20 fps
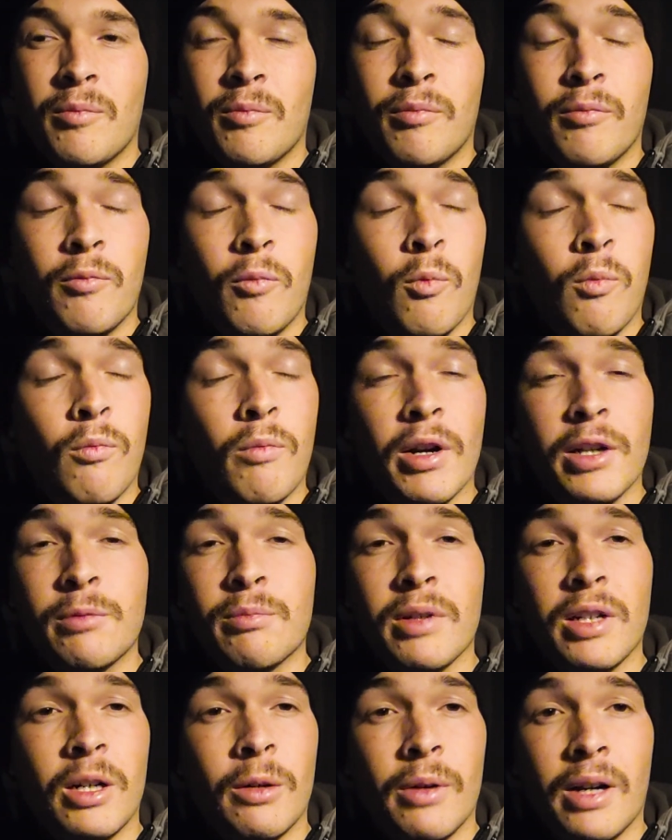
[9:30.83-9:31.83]
much
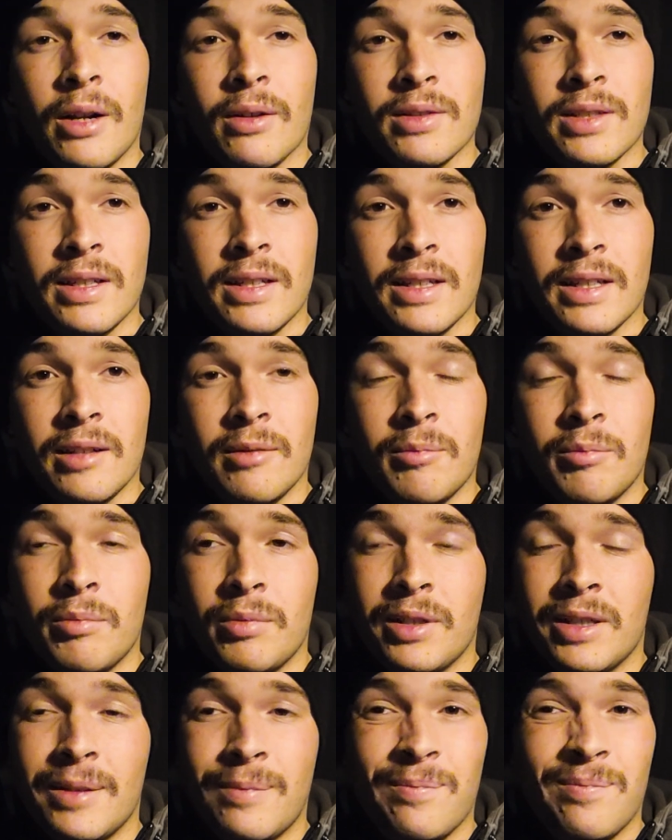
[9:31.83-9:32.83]
better when I was a kid,
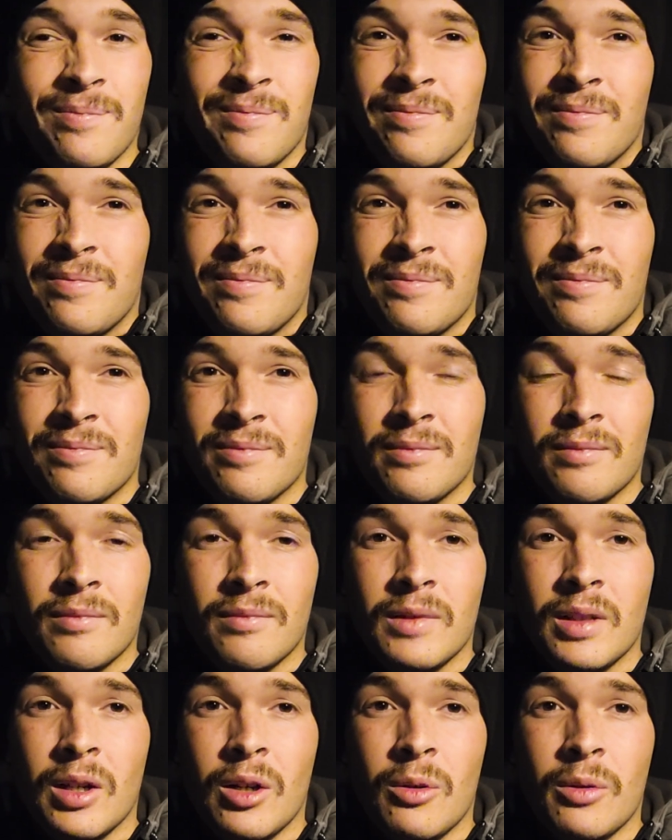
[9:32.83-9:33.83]
but
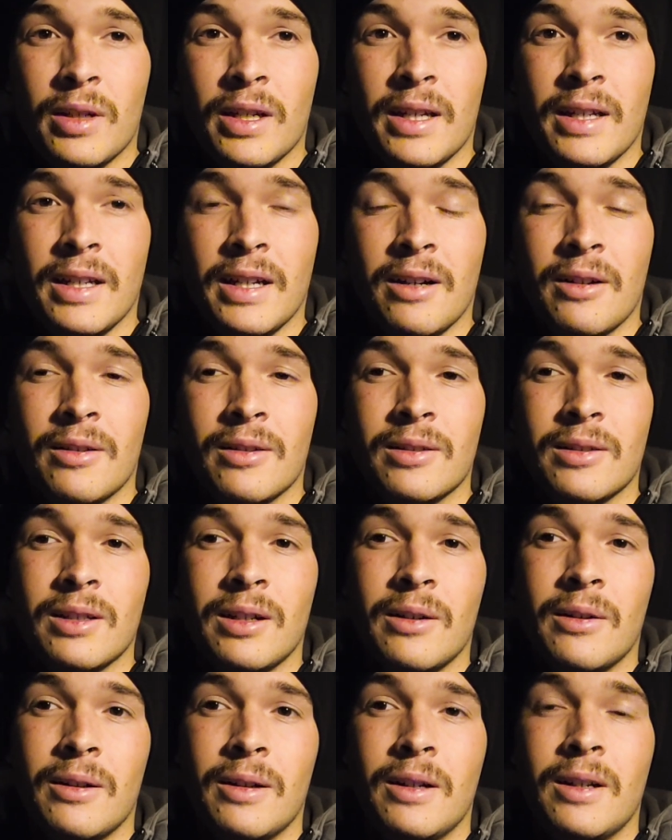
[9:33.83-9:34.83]
okay now.
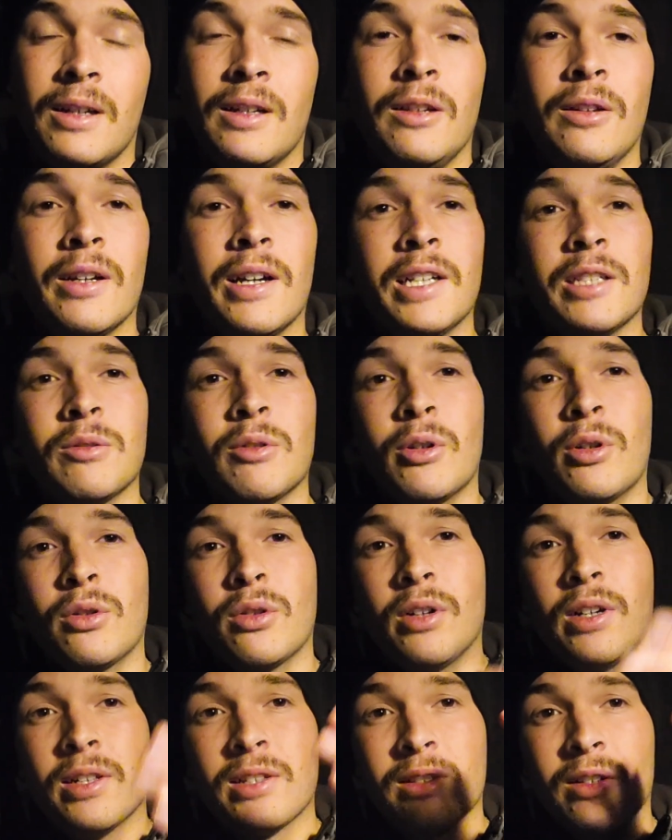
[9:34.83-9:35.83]
So, you guys know your
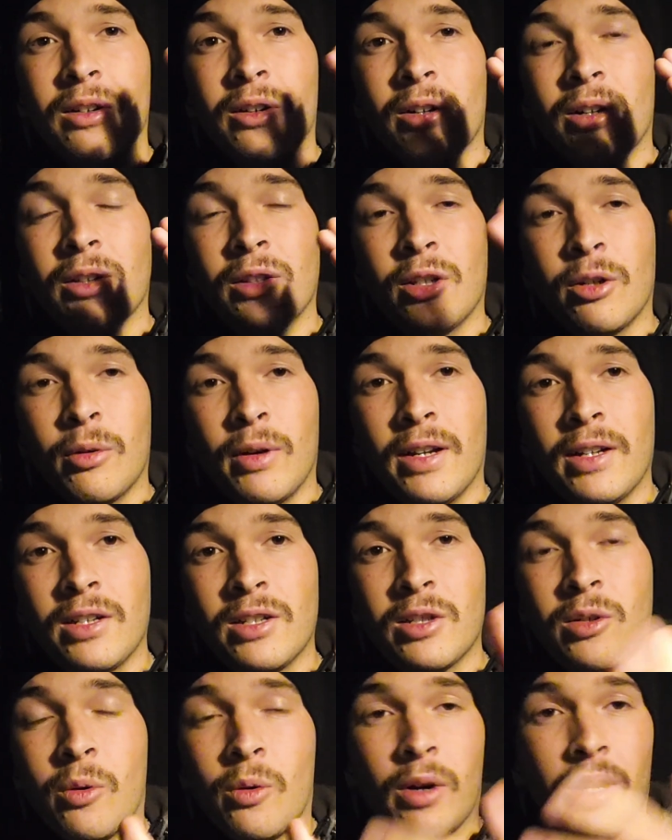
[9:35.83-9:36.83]
thoughts on The
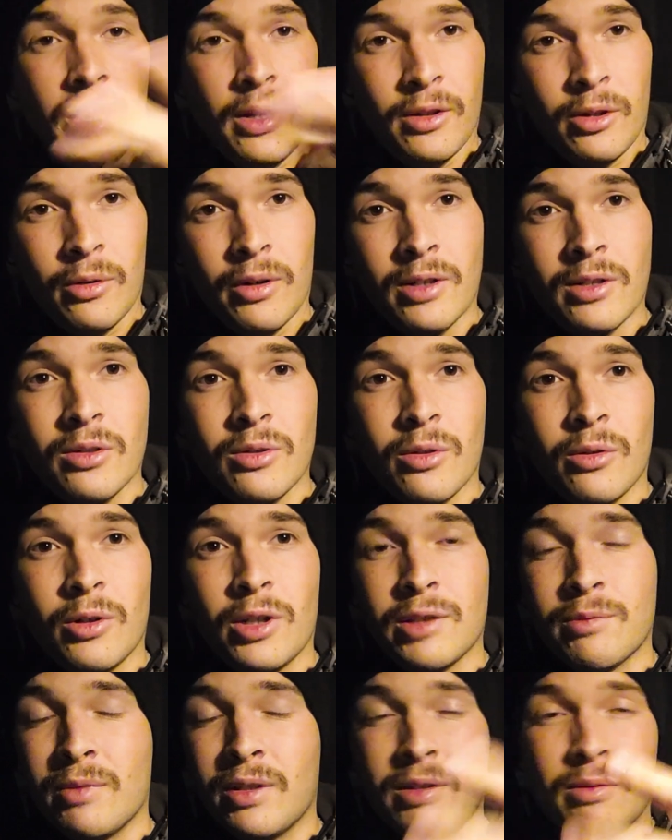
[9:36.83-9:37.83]
Grinch, or How the Grinch Stole
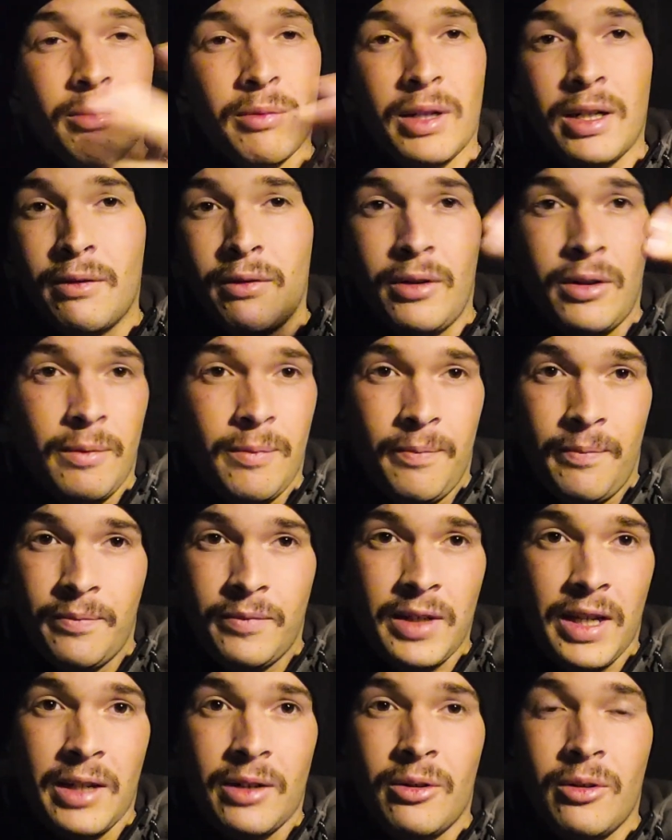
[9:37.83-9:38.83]
Christmas, whatever
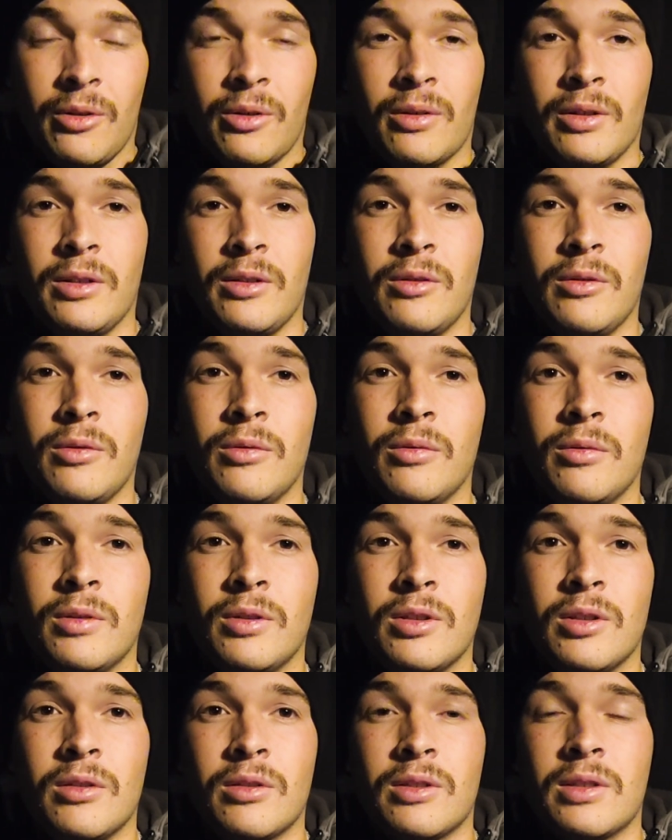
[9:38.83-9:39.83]
title you
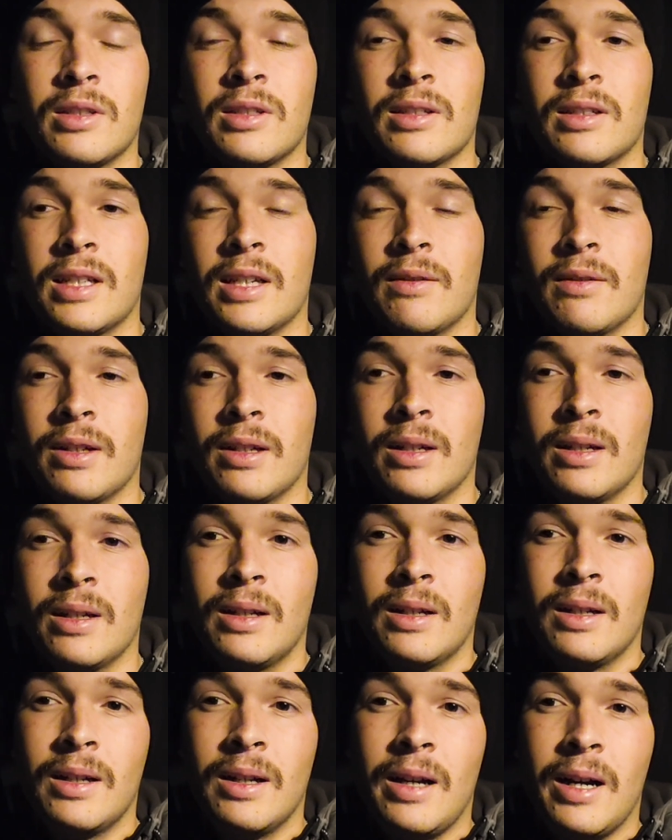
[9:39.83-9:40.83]
choose to give it.
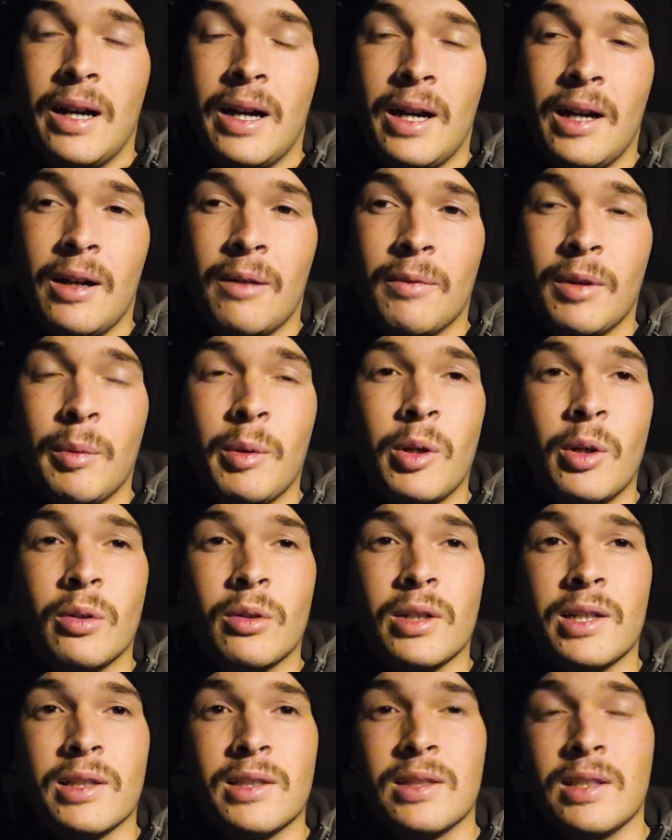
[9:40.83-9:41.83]
Let me know your
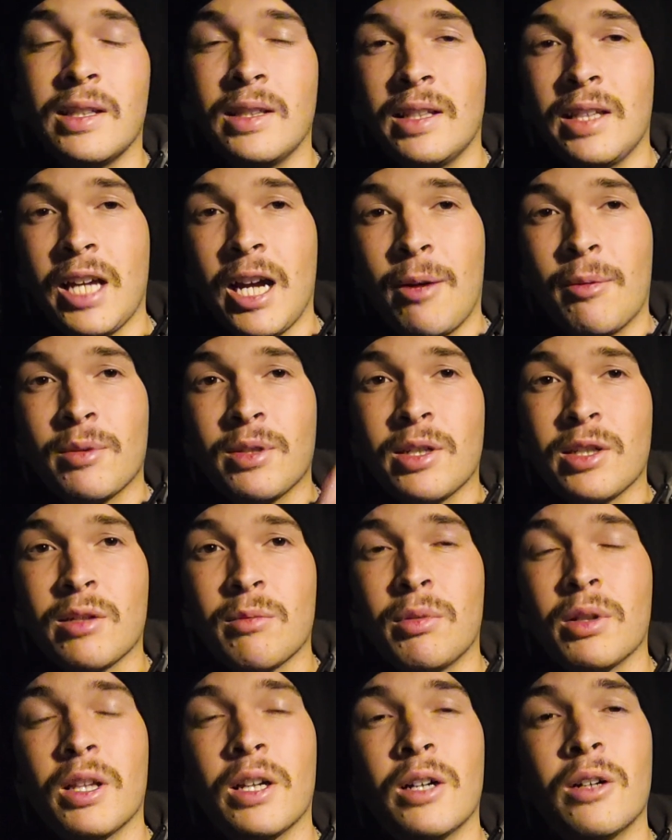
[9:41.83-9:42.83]
thoughts in the comment section
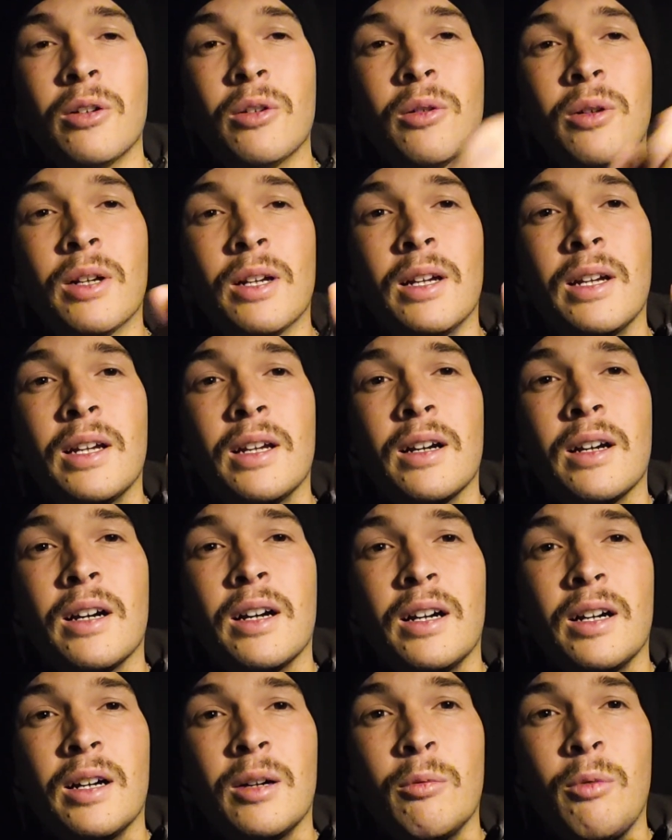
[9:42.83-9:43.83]
below.
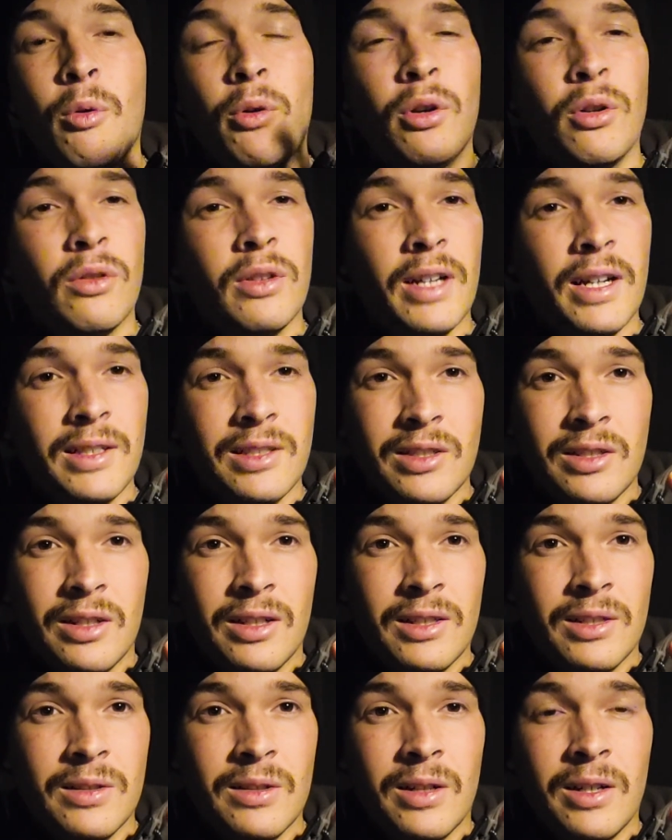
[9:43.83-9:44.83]
What were your guys'
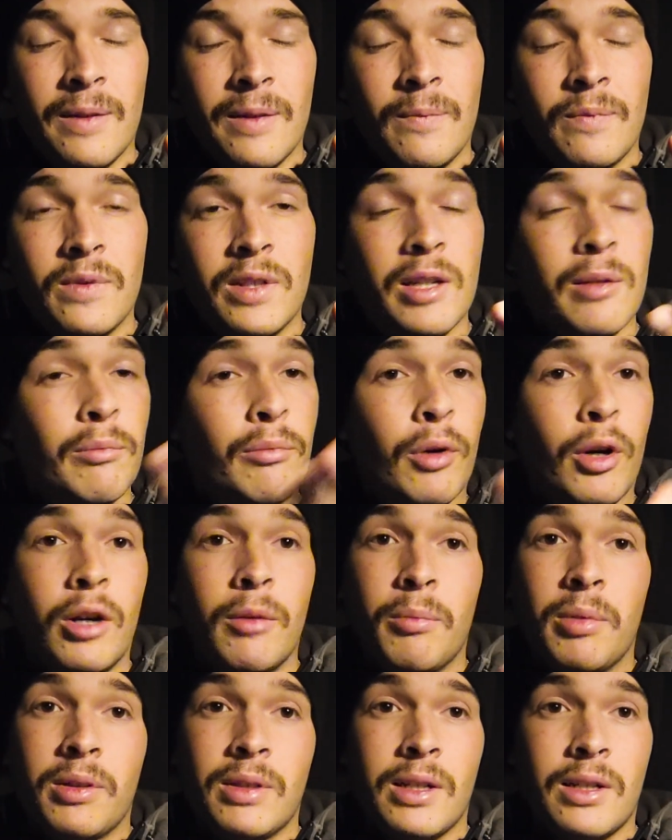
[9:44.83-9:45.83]
thoughts on Tim Burton
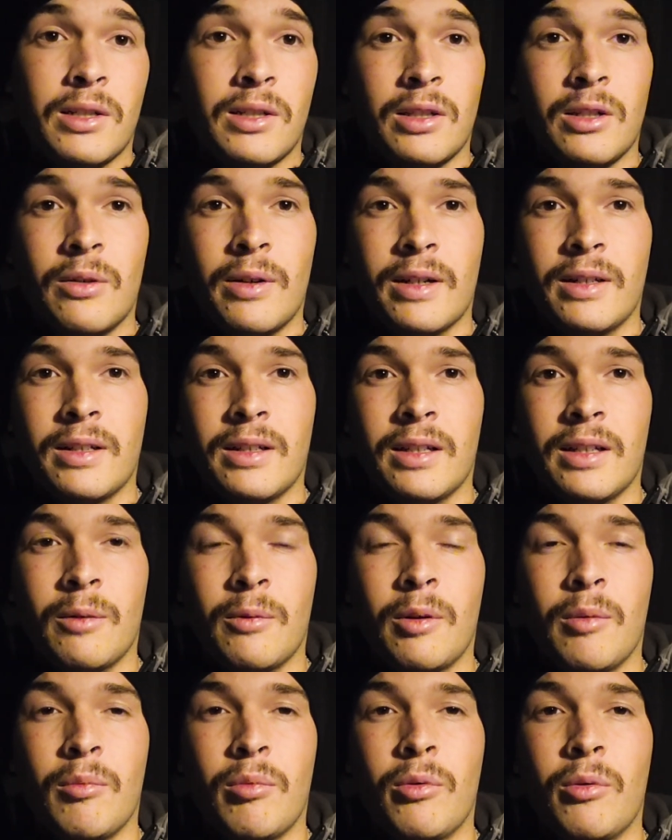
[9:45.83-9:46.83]
potentially directing it at
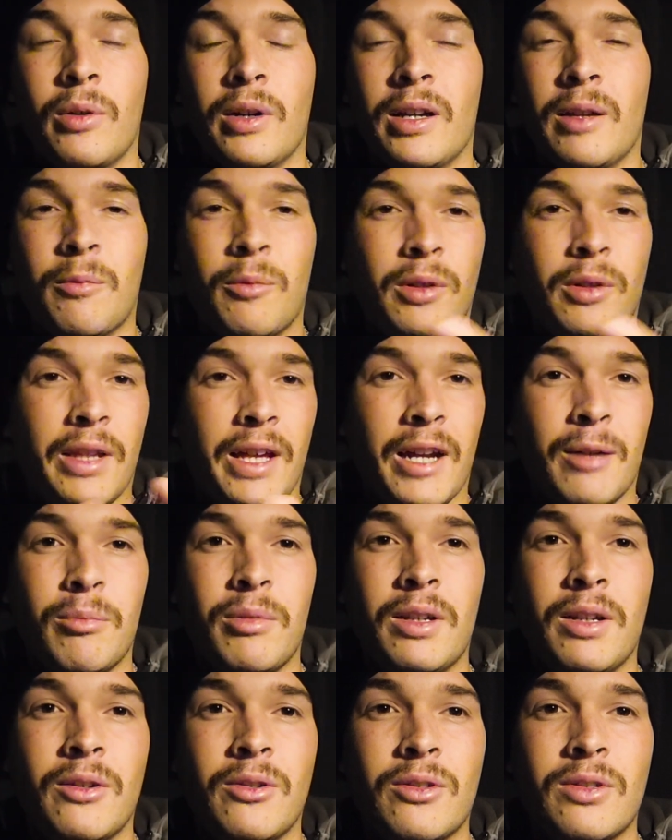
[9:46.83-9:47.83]
one point? Would that have been
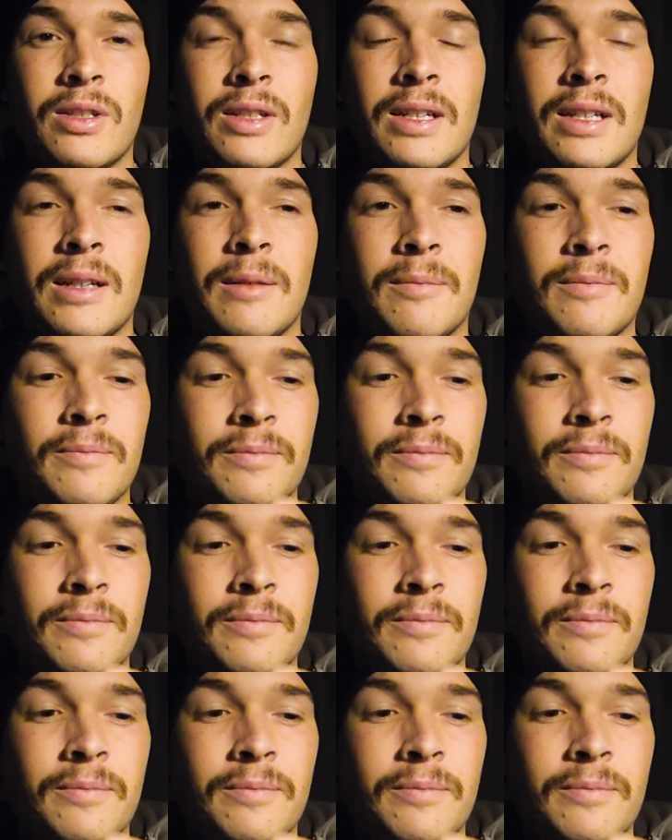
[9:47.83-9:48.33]
interesting?